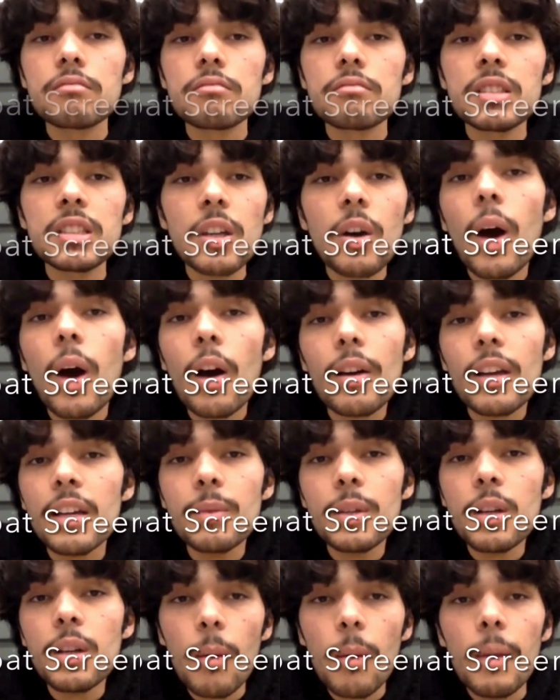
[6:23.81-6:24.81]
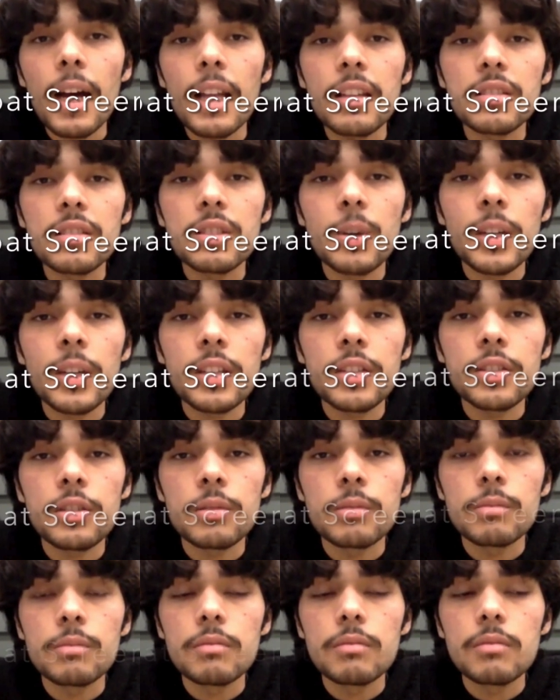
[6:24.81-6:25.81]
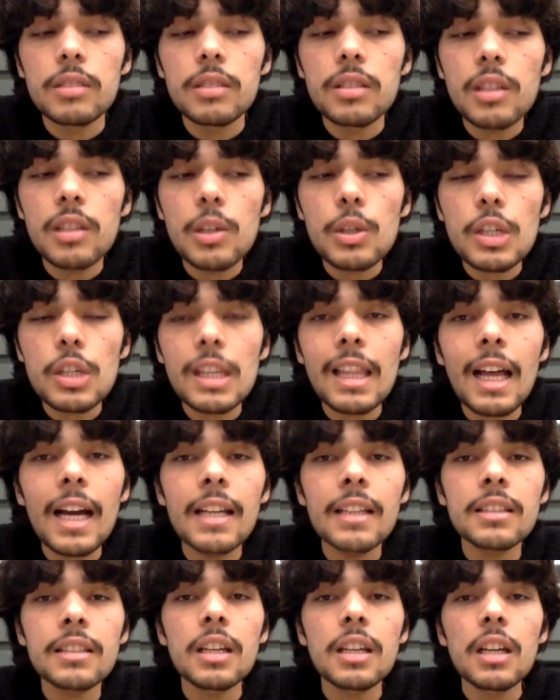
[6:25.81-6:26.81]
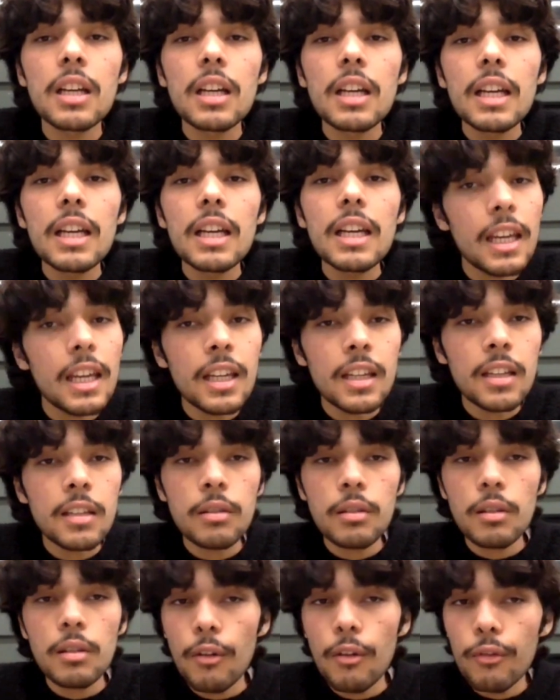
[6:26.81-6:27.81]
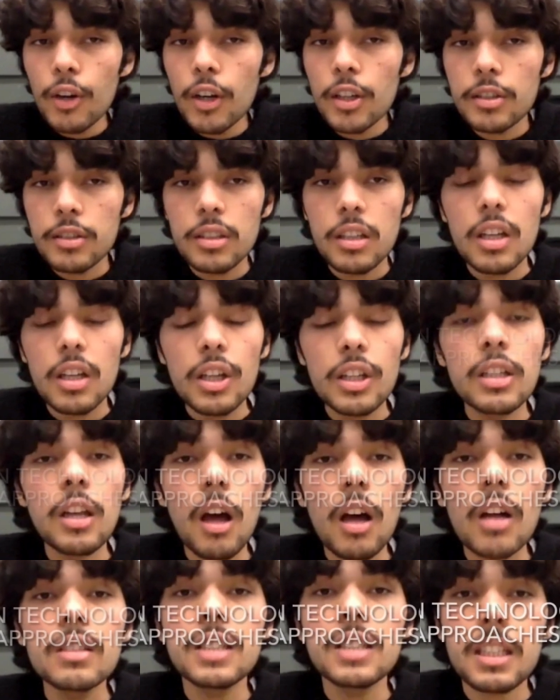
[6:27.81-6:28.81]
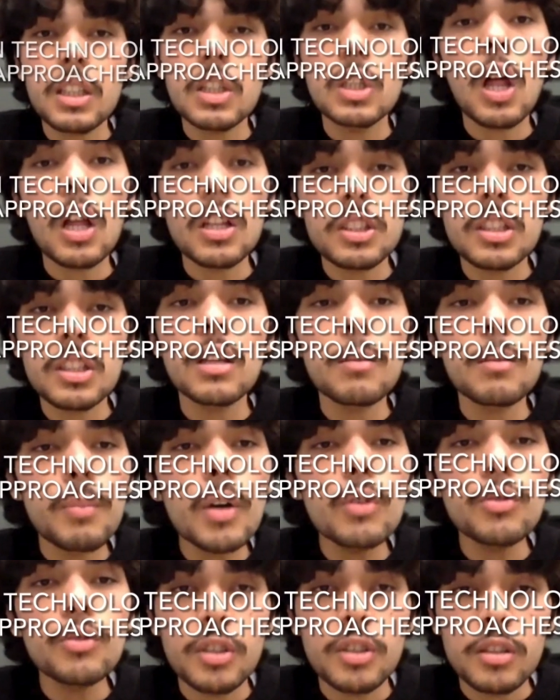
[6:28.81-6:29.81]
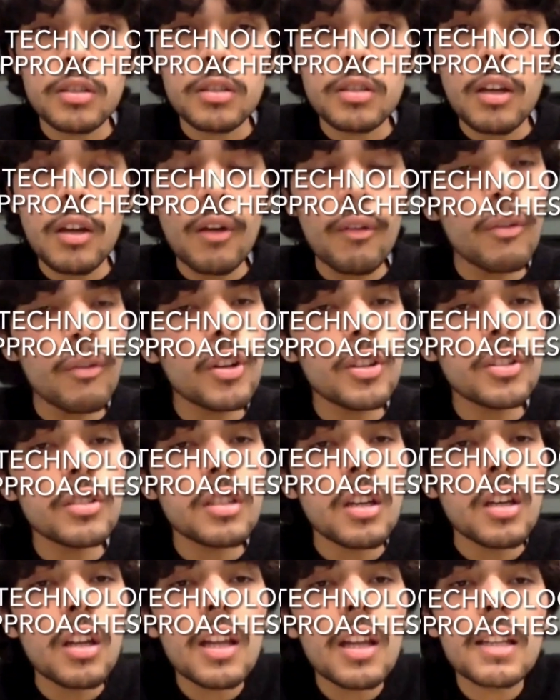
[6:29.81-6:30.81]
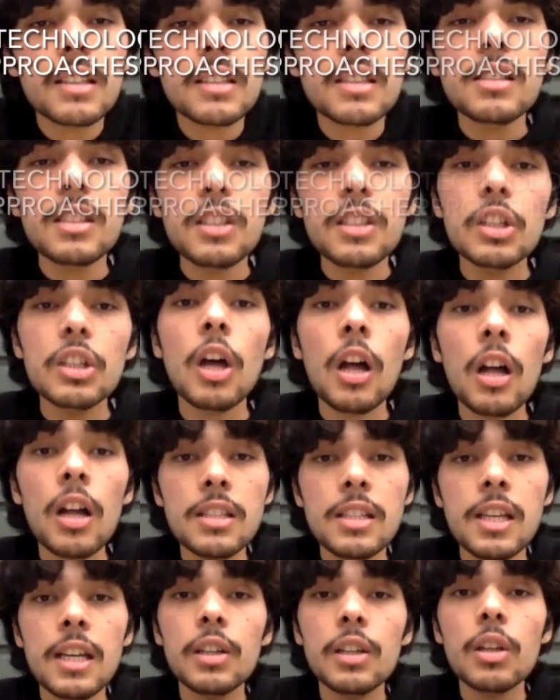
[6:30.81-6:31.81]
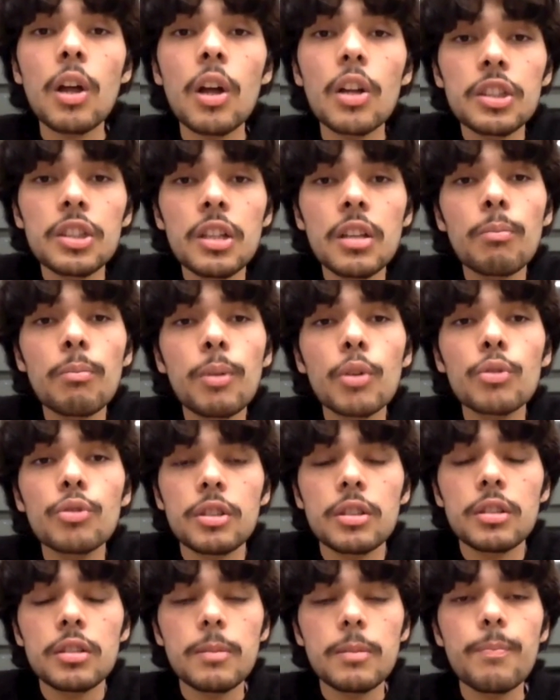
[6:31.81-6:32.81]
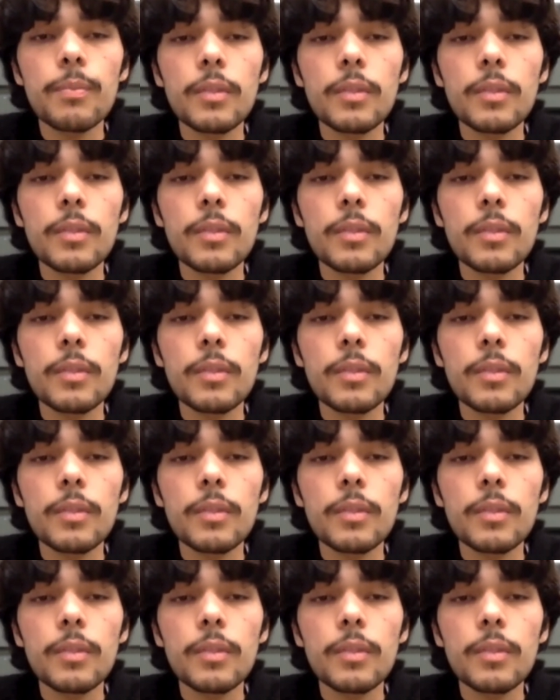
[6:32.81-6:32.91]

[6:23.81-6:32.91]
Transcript: So how can we combat this growing issue? The solution lies in, first, non-technological approaches. First, let us consider non-technological approaches.